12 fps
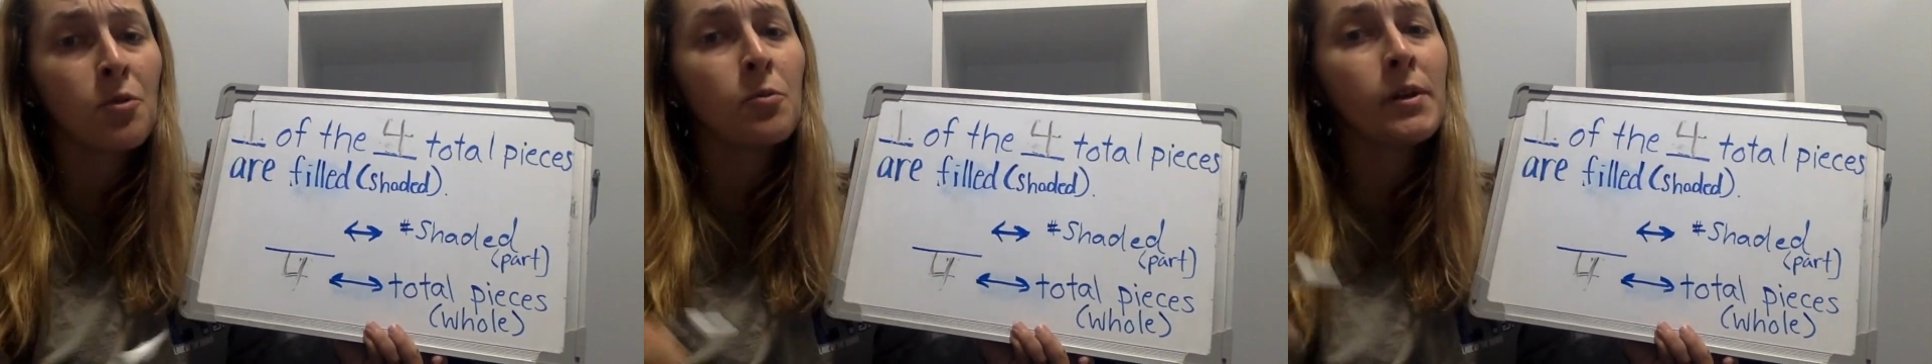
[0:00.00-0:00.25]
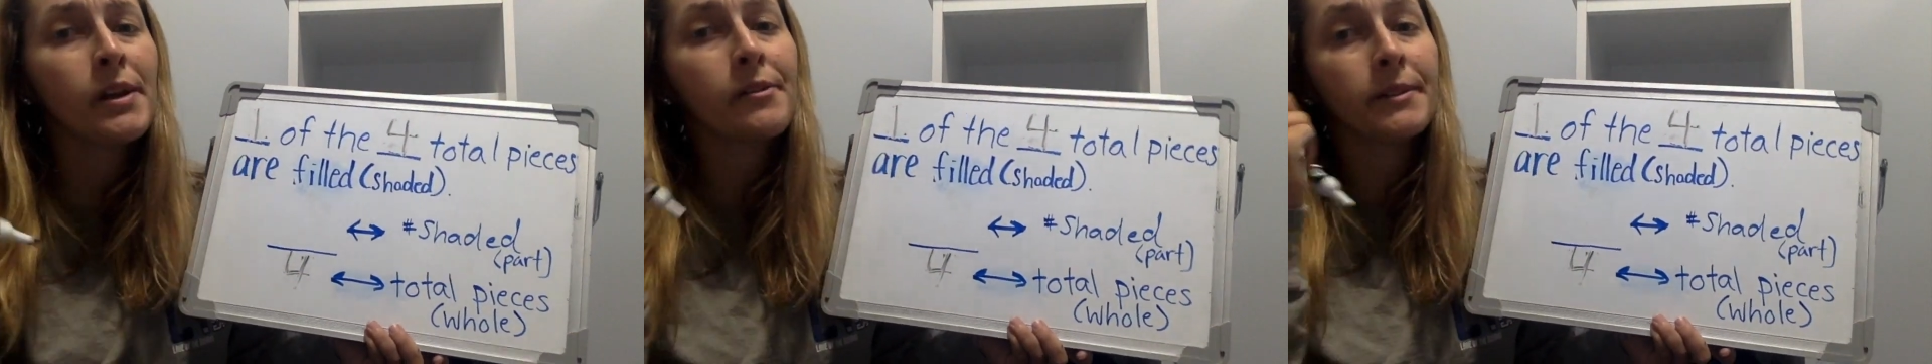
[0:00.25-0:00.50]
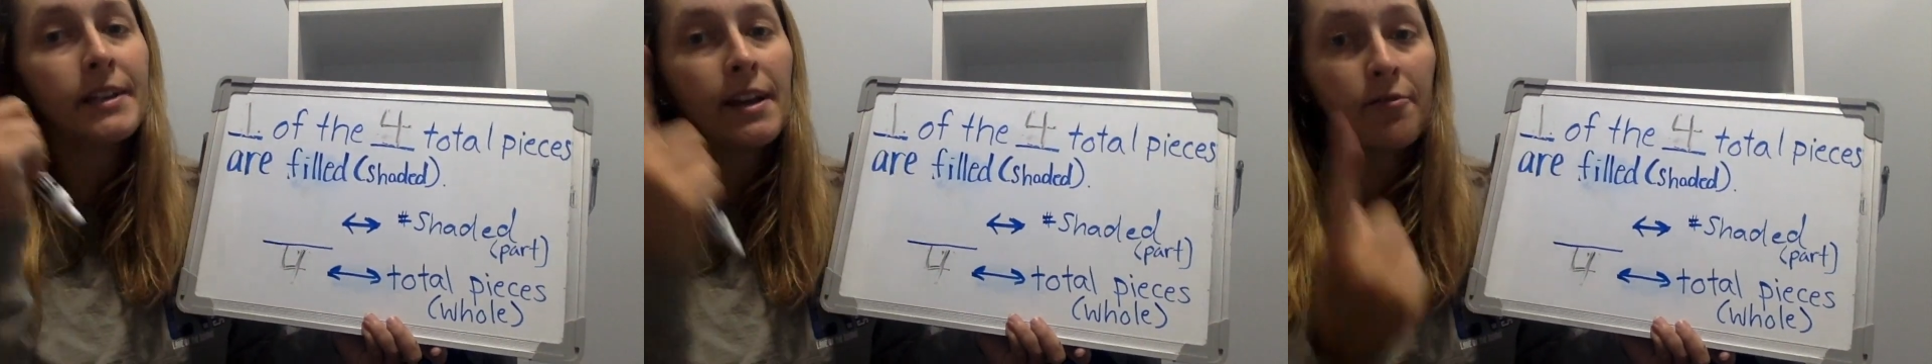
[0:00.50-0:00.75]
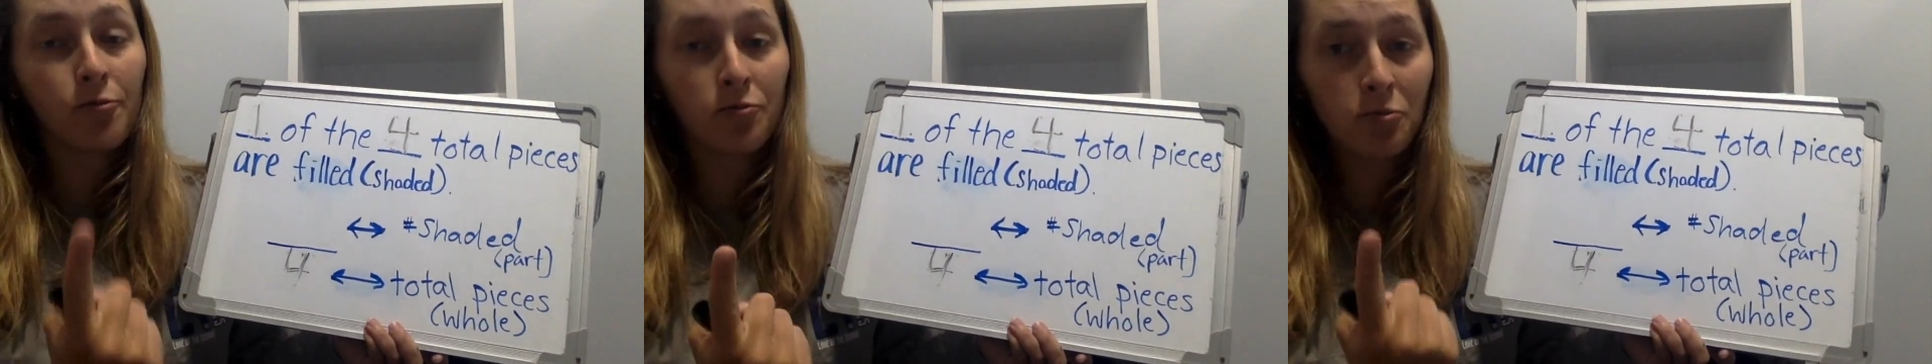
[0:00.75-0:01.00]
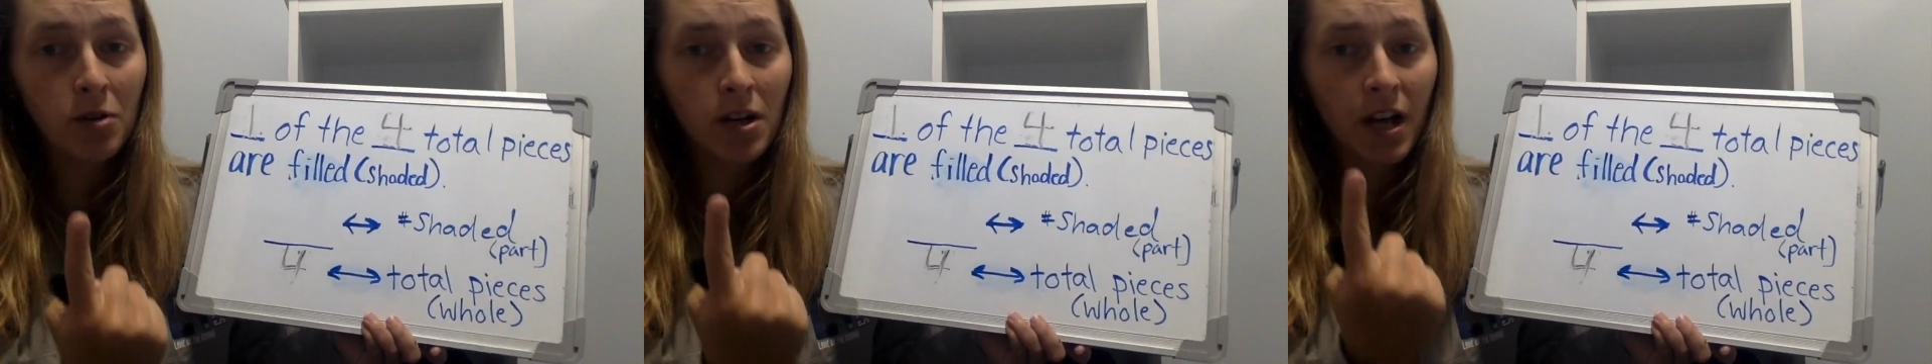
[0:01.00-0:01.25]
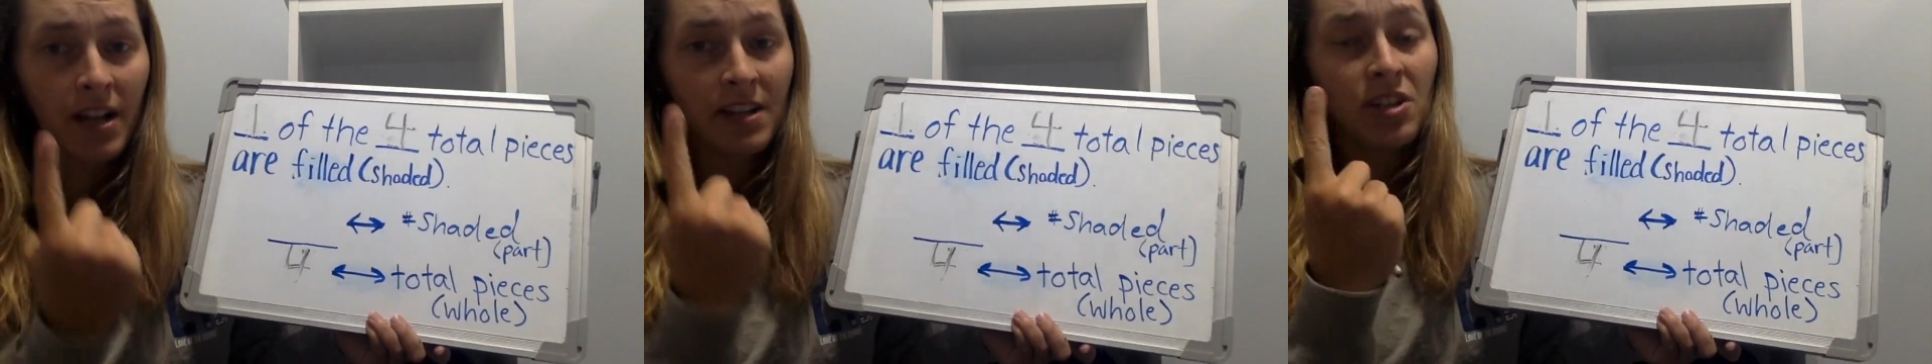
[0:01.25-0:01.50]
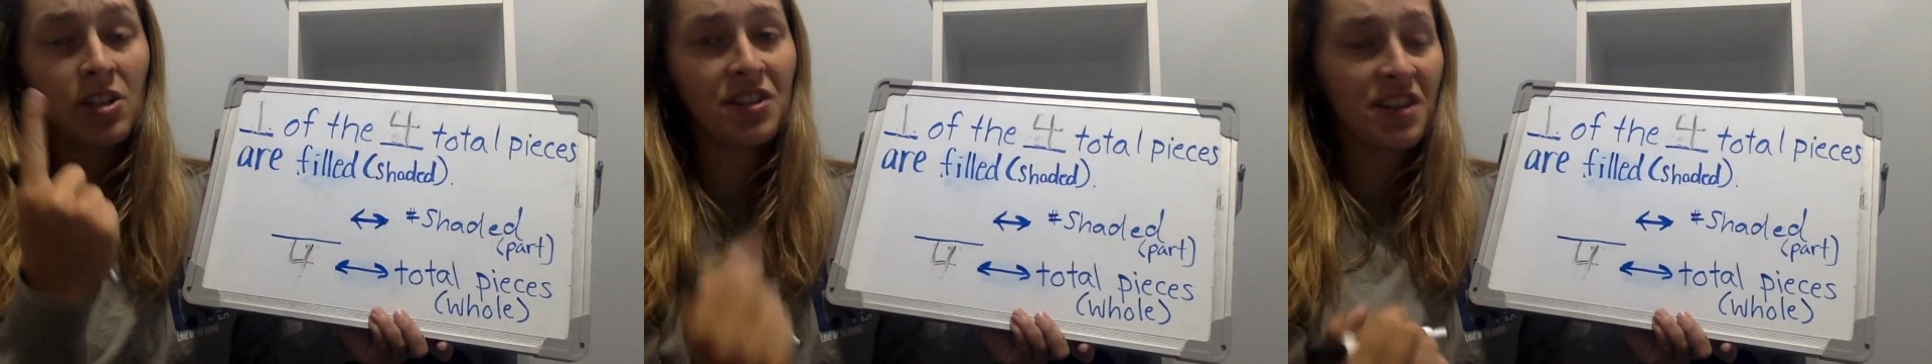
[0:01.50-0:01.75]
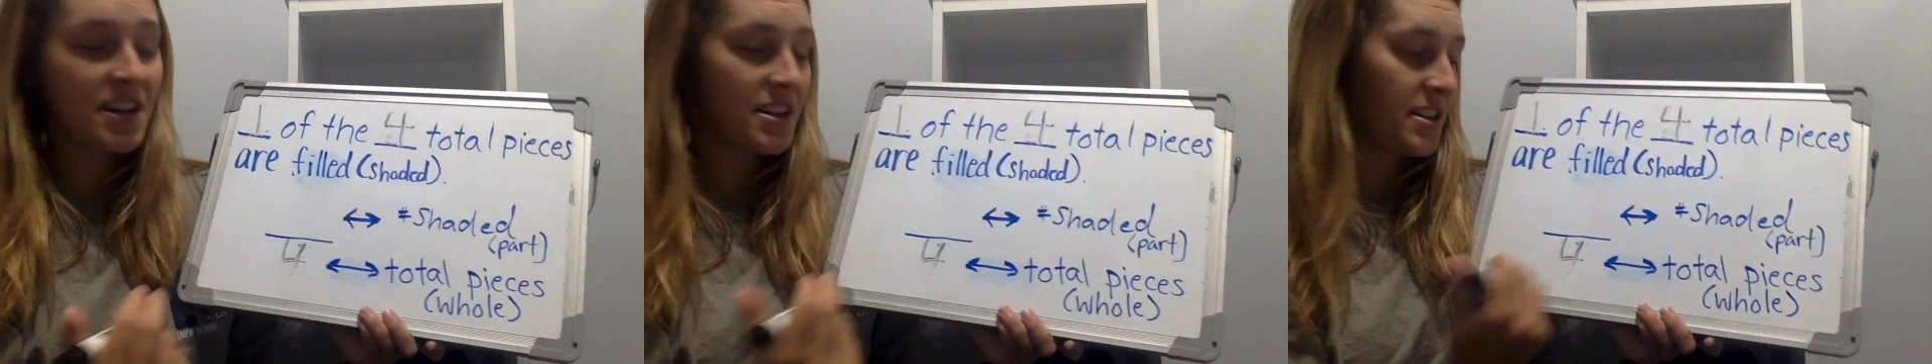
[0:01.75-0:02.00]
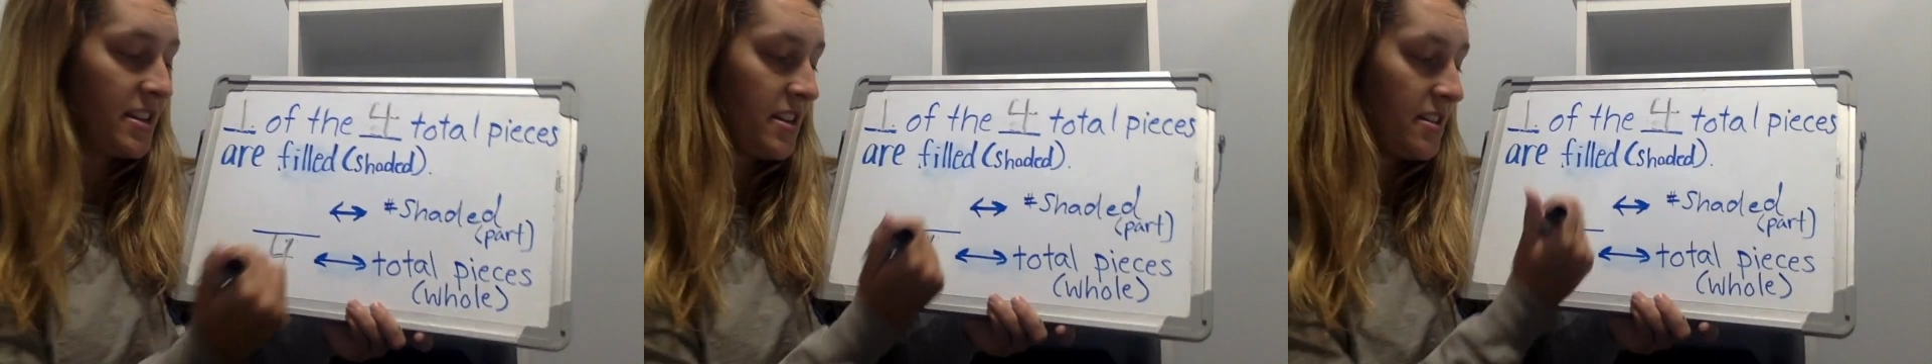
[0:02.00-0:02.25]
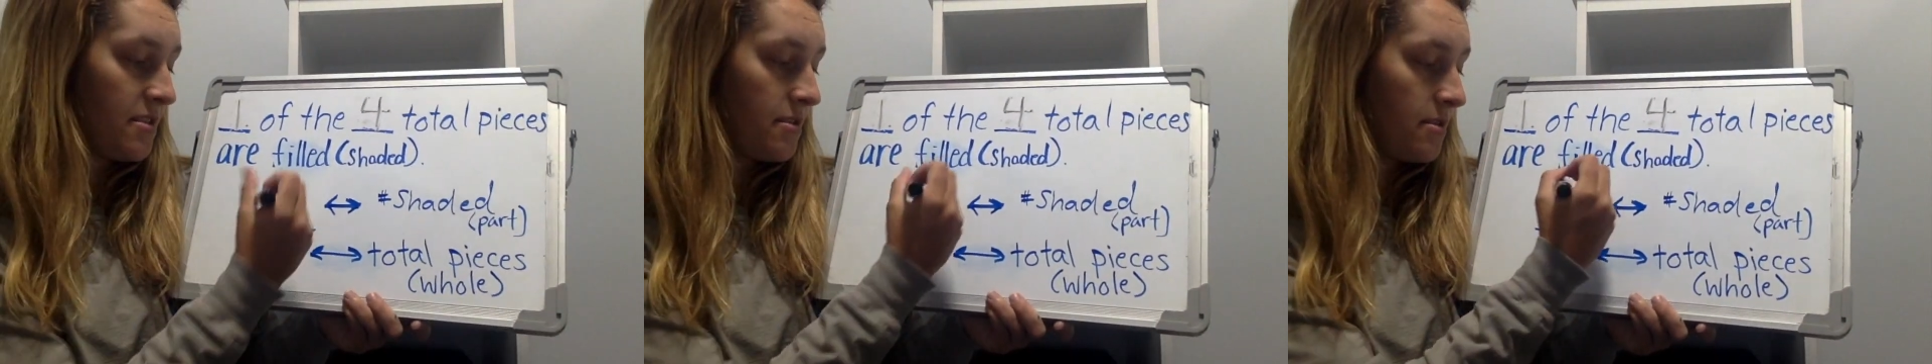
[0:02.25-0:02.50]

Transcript: We only have 1 shaded in